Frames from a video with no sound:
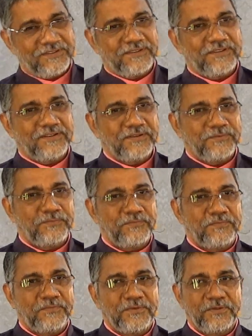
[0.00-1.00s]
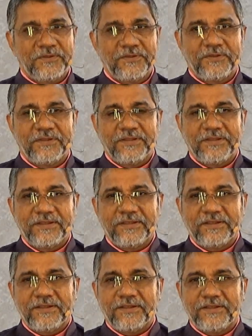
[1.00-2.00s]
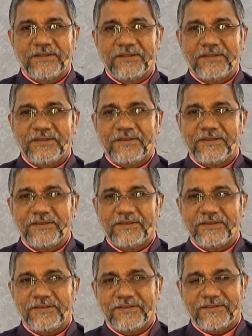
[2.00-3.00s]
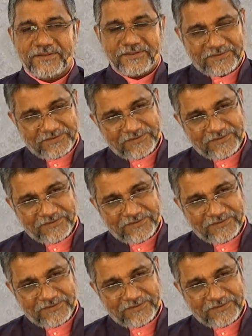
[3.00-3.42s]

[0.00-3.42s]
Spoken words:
(no one is talking)